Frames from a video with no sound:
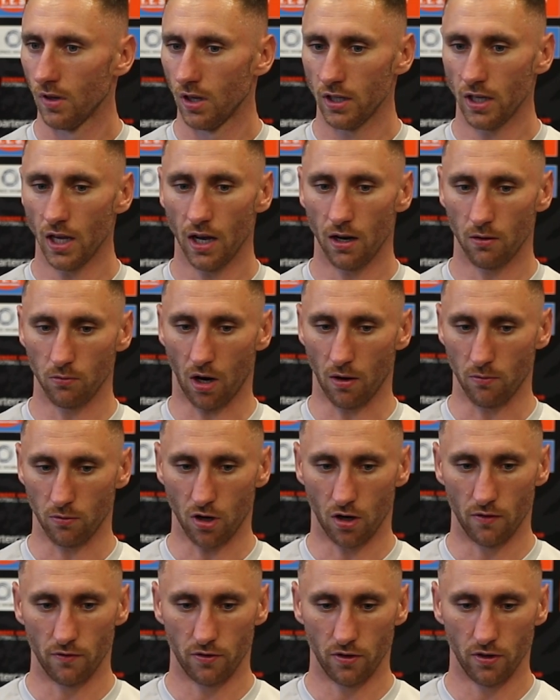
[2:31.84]
Yeah, I'm
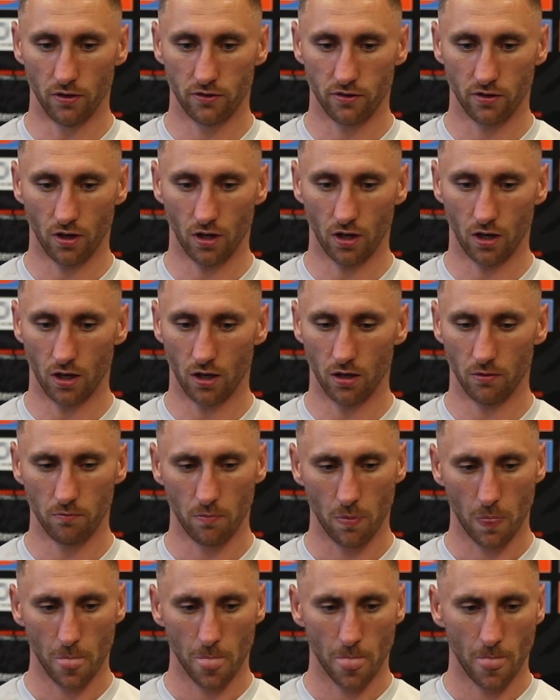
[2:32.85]
confident,
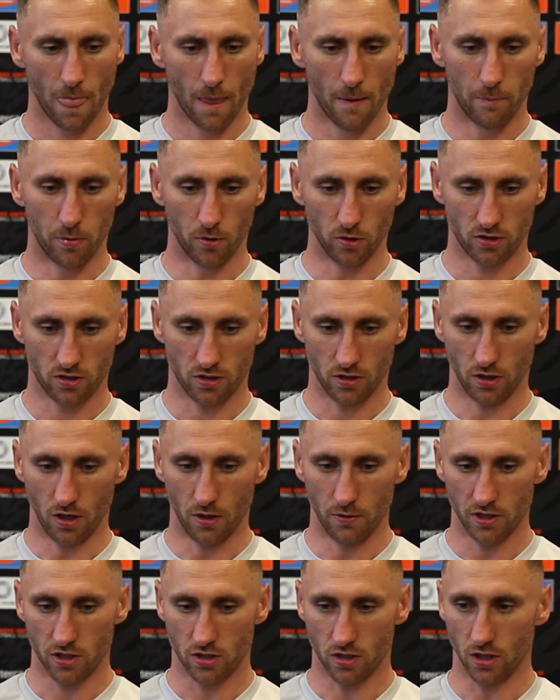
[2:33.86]
but
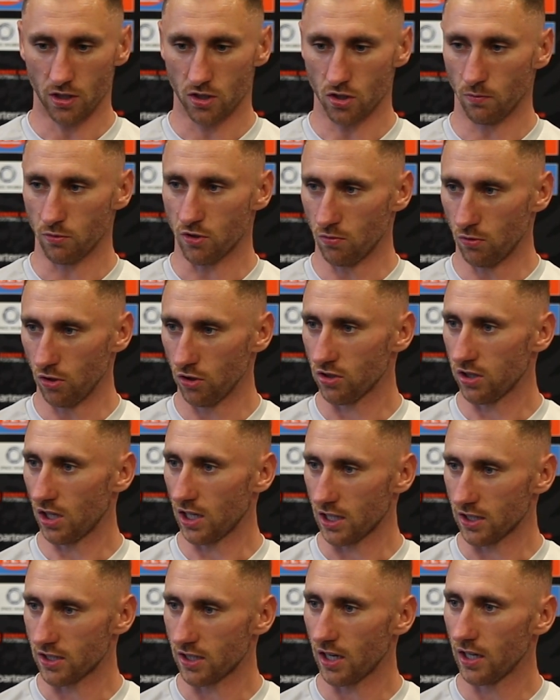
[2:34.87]
it's up to us.
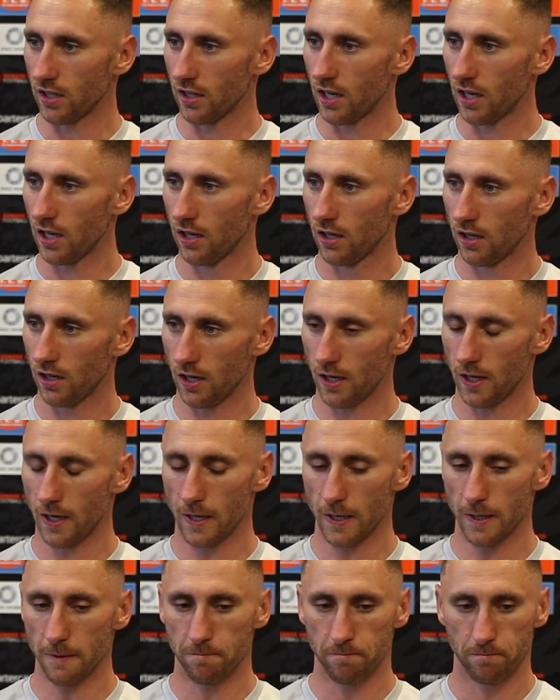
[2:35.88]
Like I say
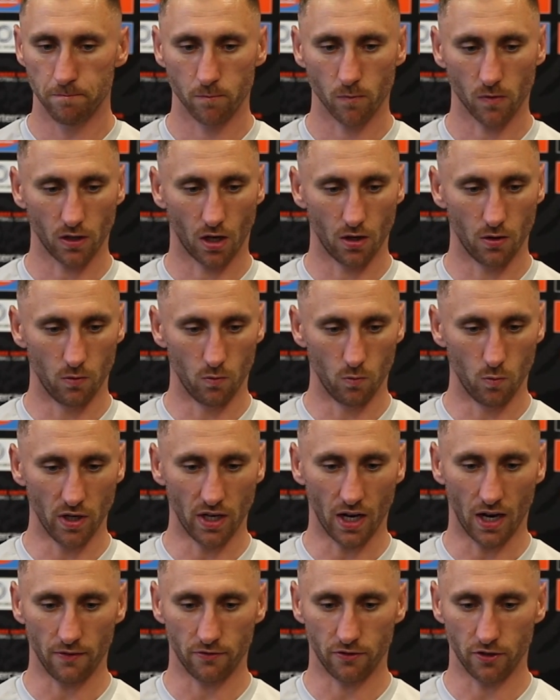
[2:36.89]
there, we
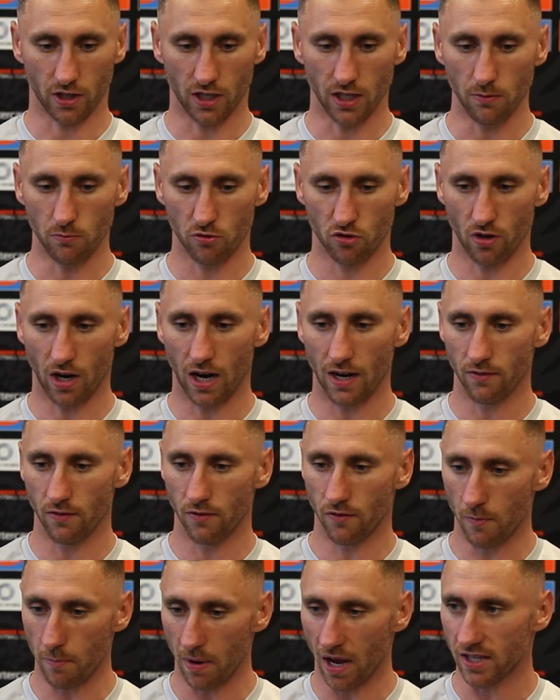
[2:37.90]
have to keep striving
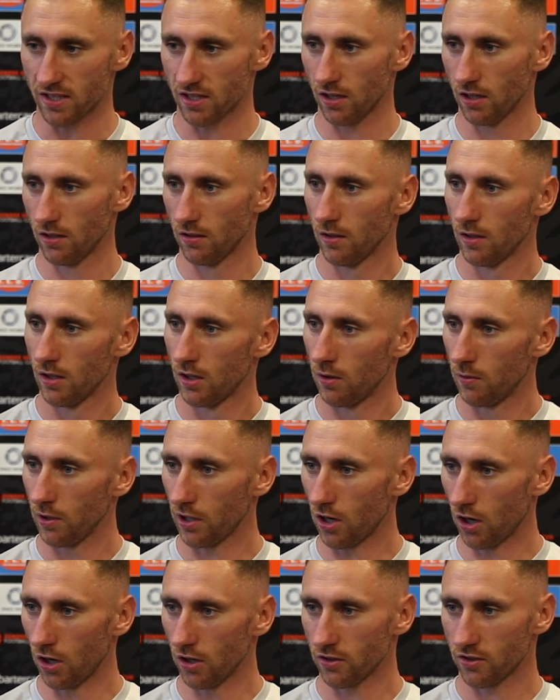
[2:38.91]
for better. We
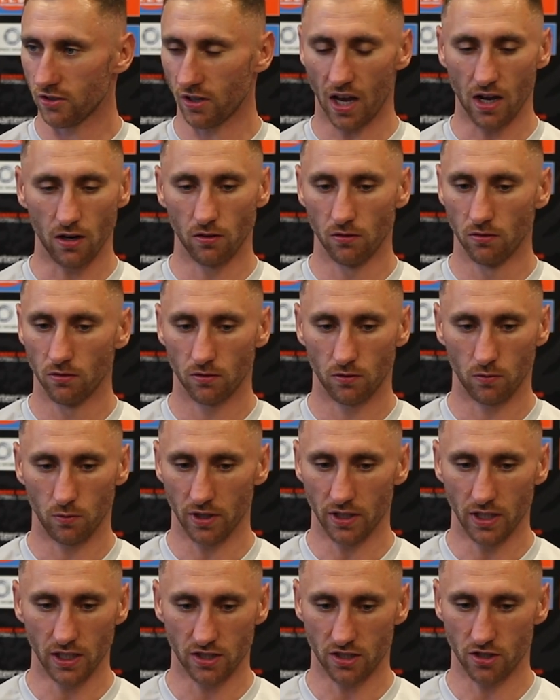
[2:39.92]
can't settle.
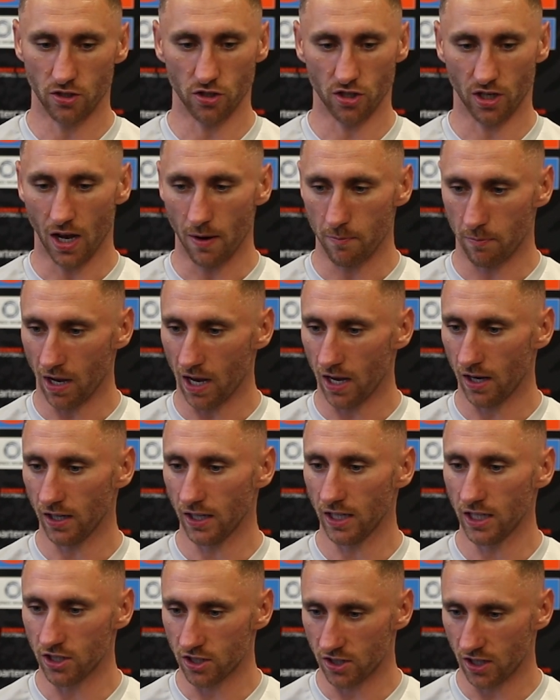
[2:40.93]
We need to just get better
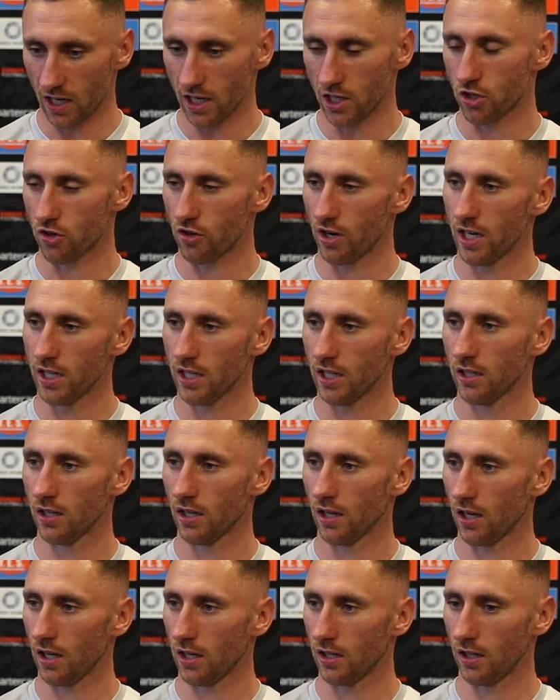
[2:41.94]
each day in training,
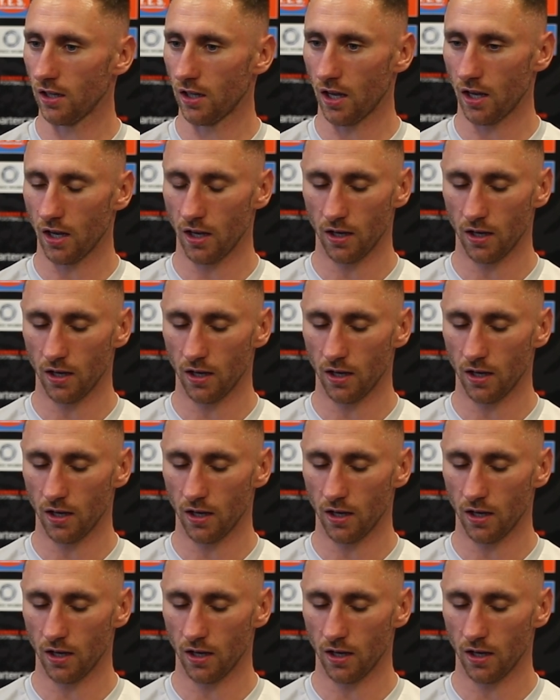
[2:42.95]
and